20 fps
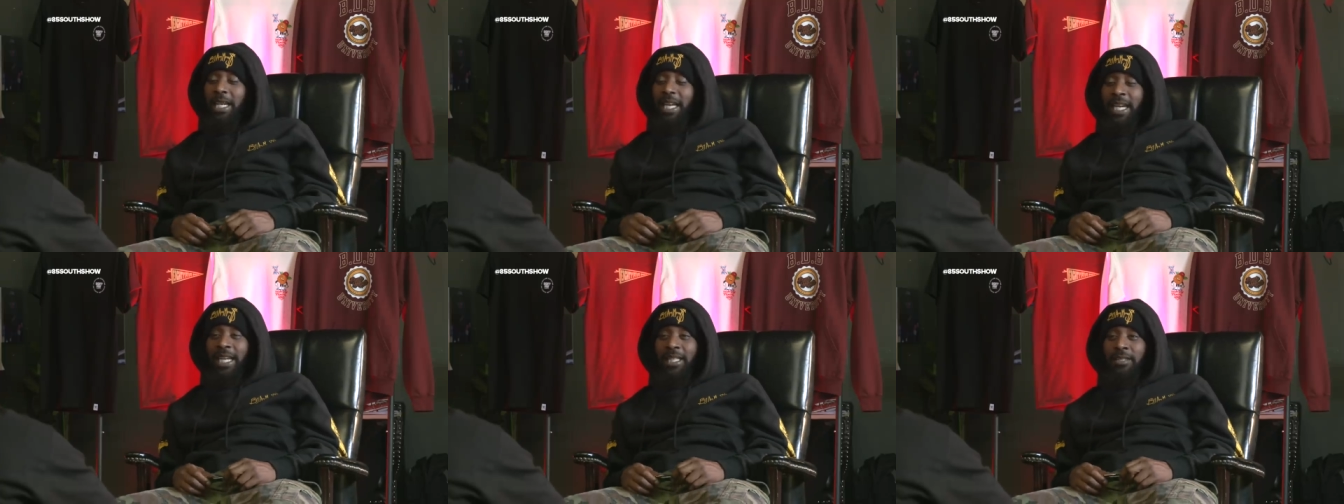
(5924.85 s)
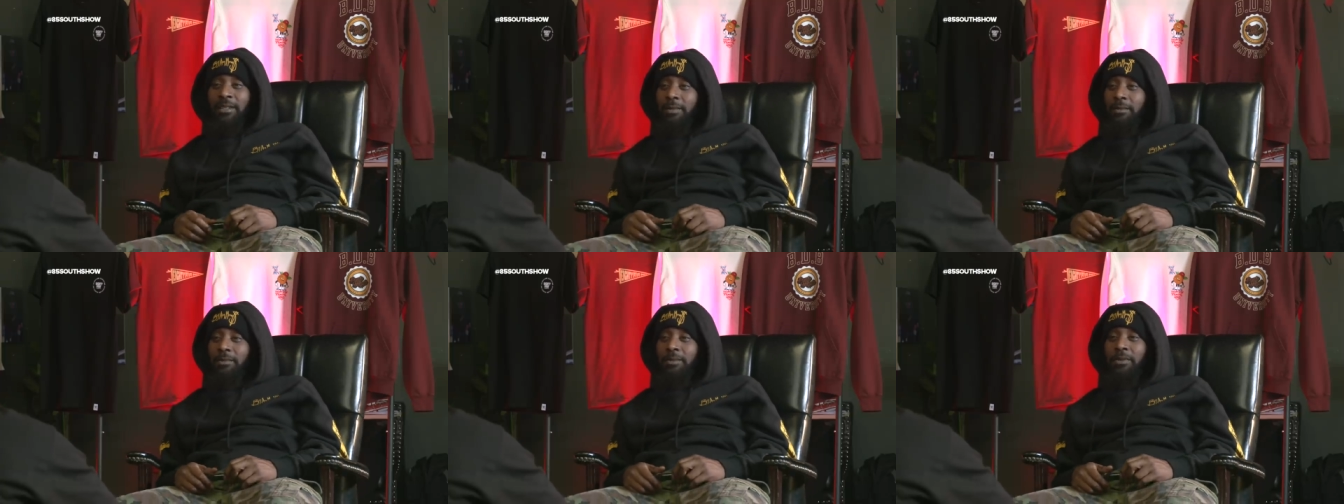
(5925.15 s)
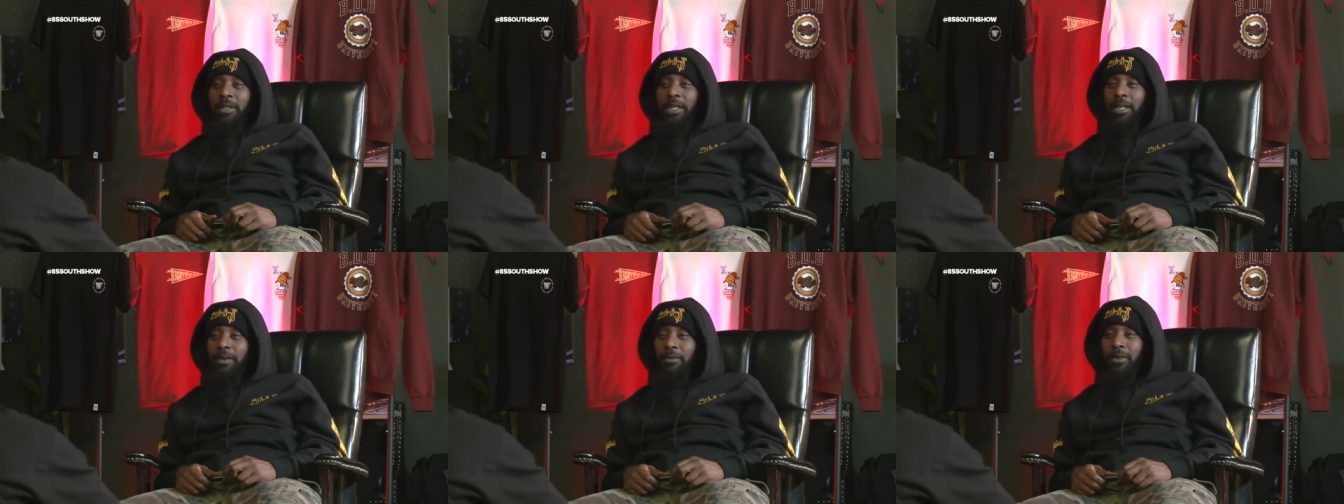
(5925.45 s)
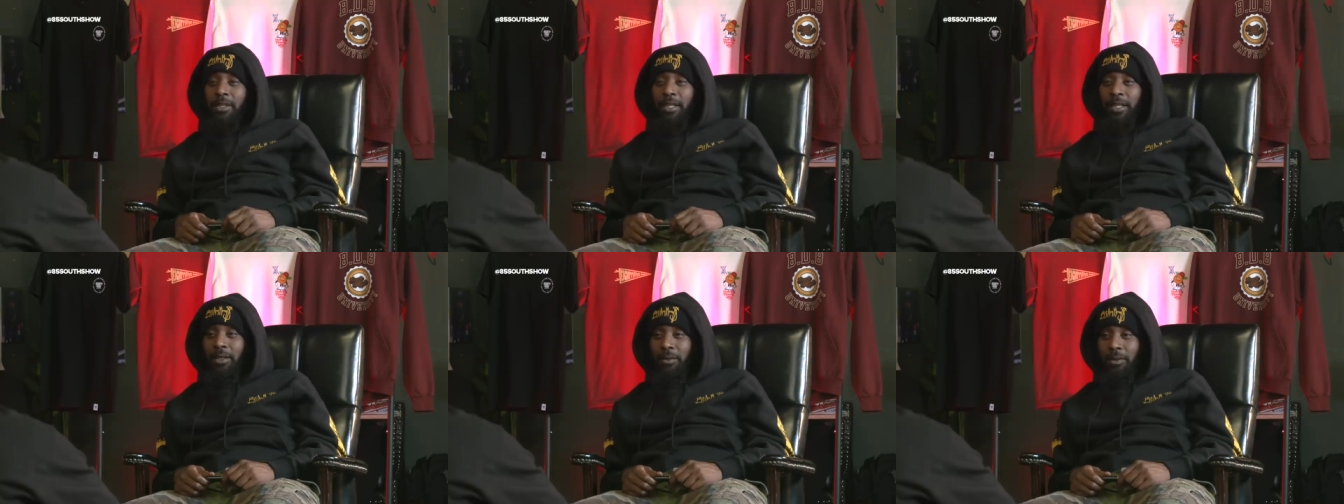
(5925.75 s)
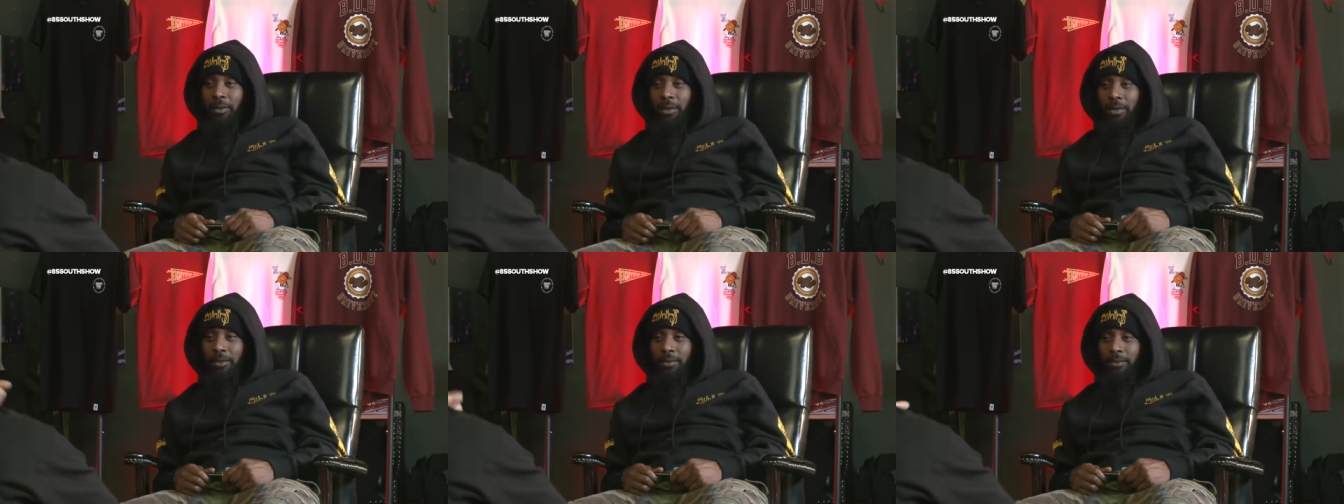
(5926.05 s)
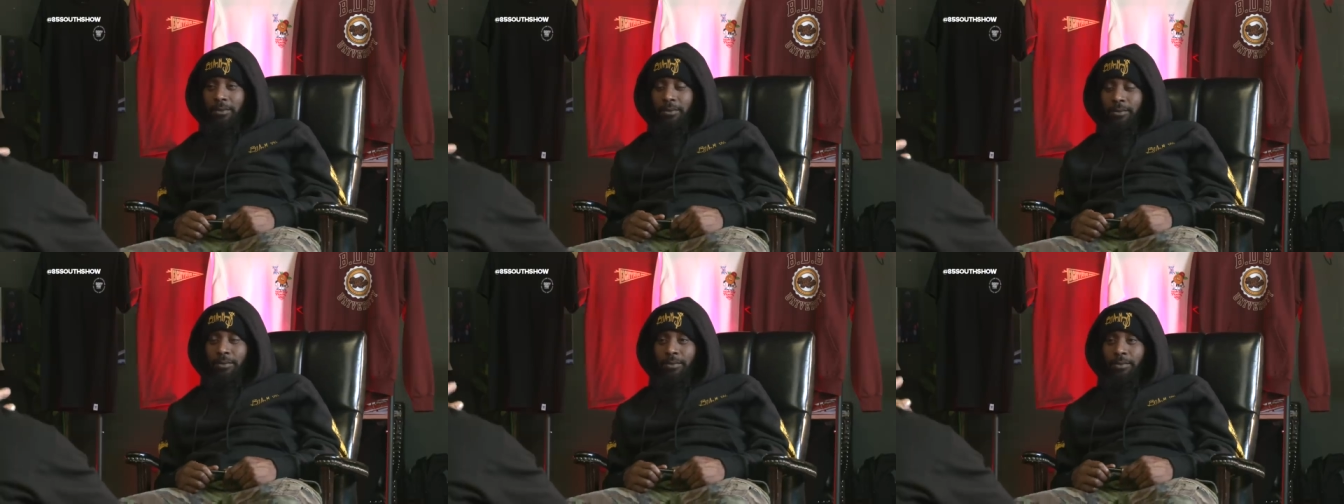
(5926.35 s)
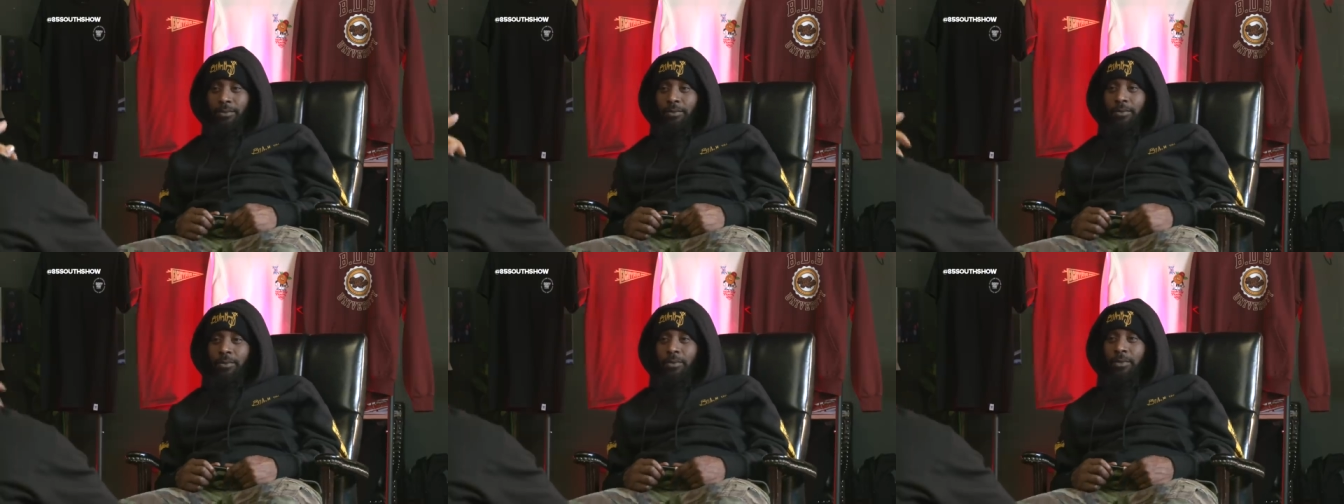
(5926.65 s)
I got something for every network. He got white
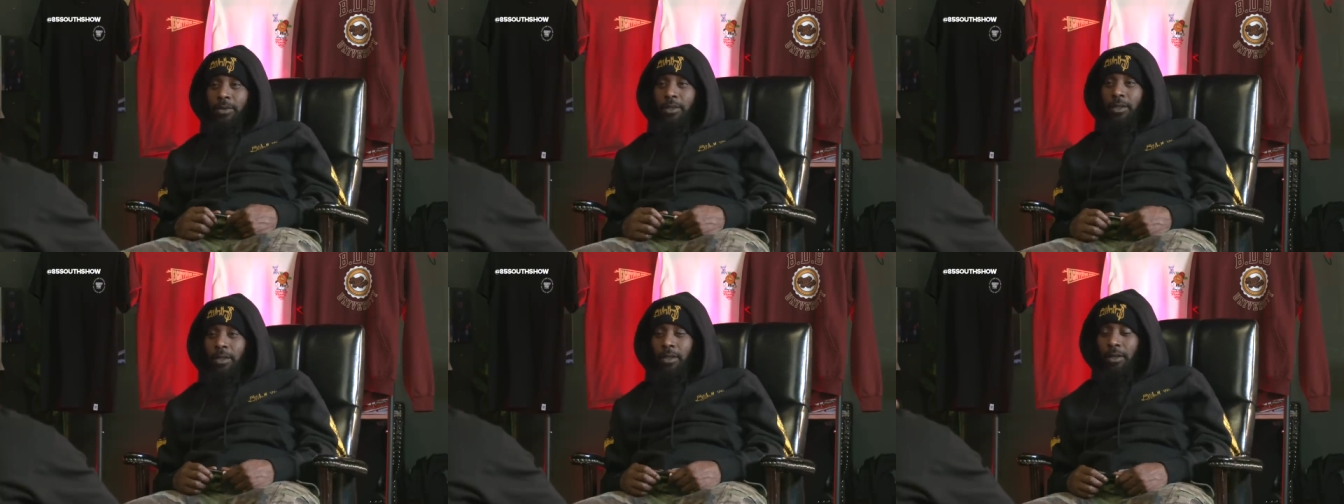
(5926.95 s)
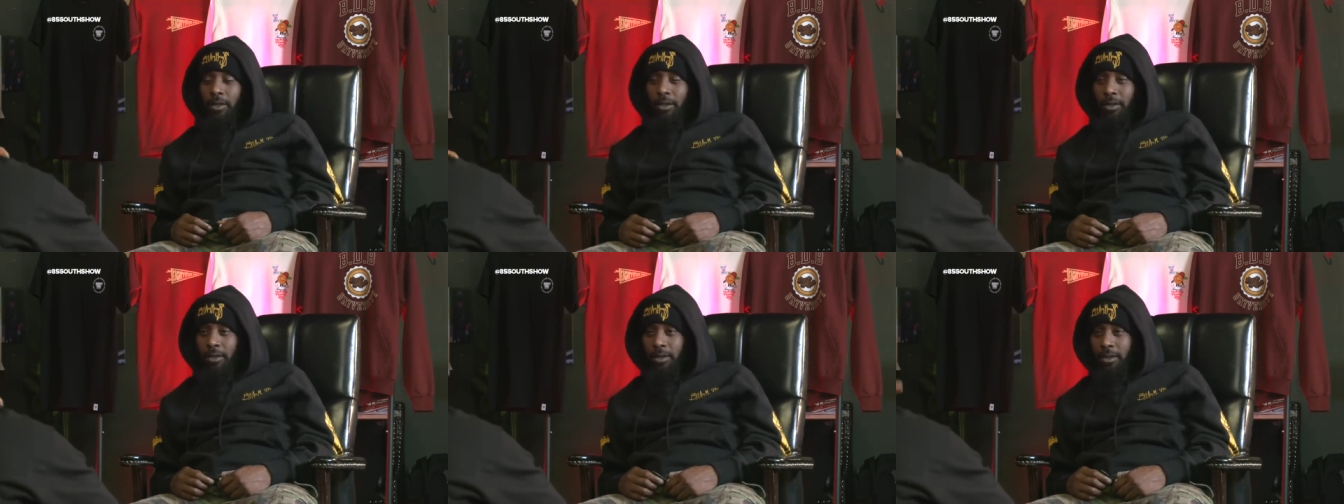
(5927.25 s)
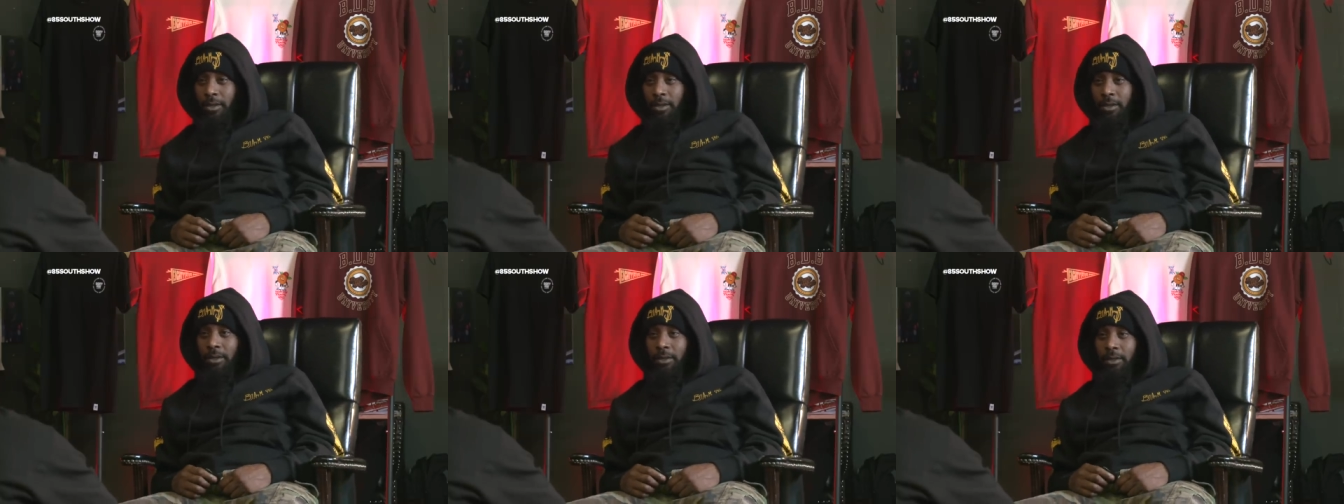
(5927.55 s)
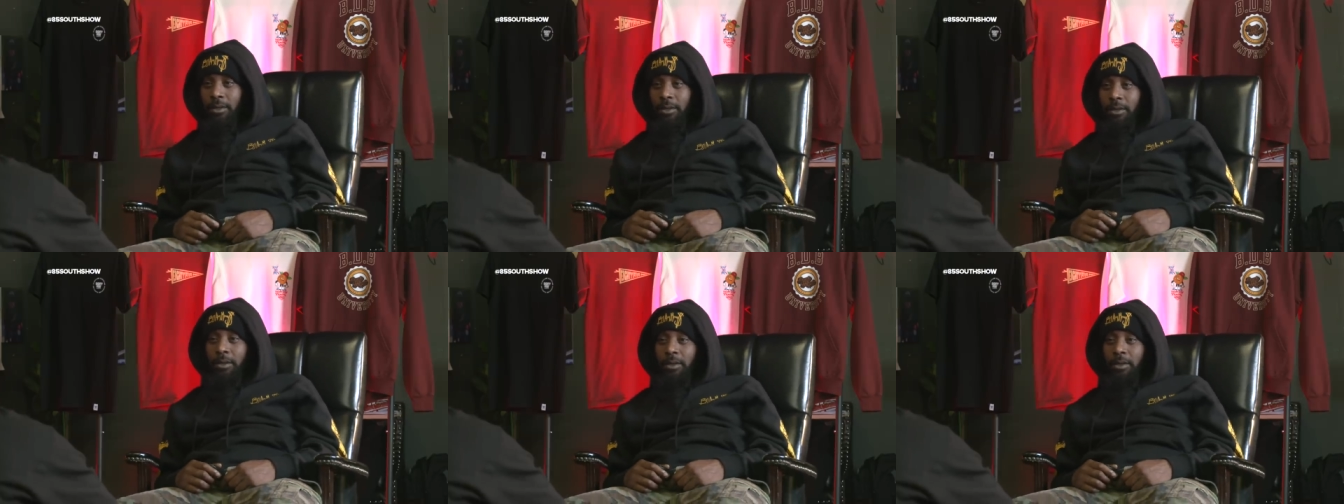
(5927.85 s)
something. person in it, you can sell it.